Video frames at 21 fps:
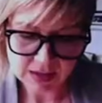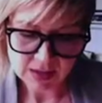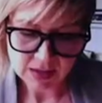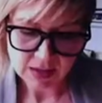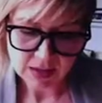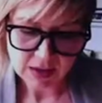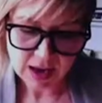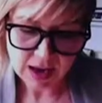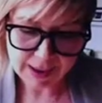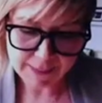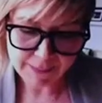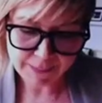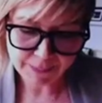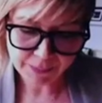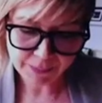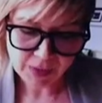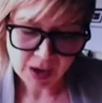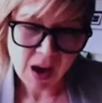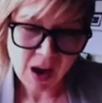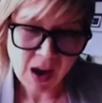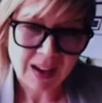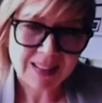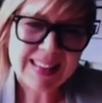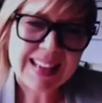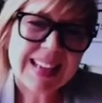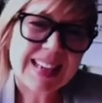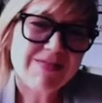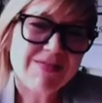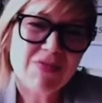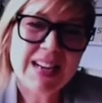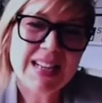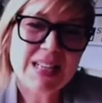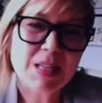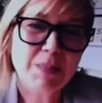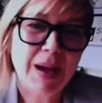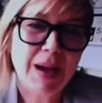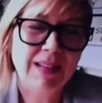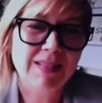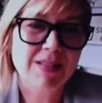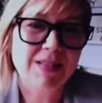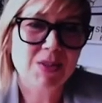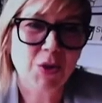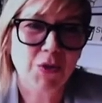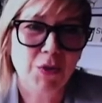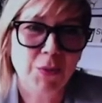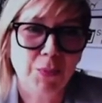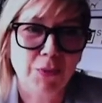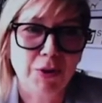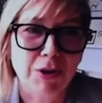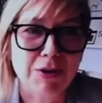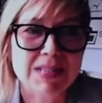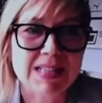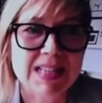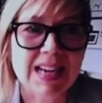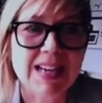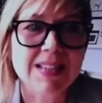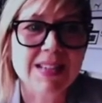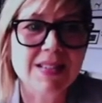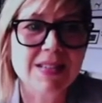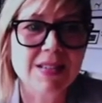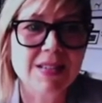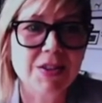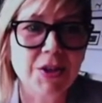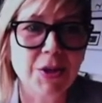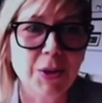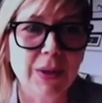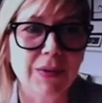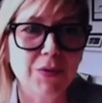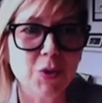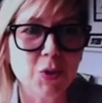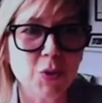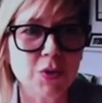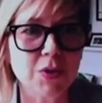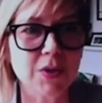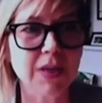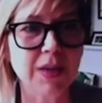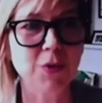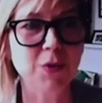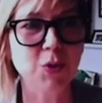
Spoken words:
I think it really depends on the process. You know, if you're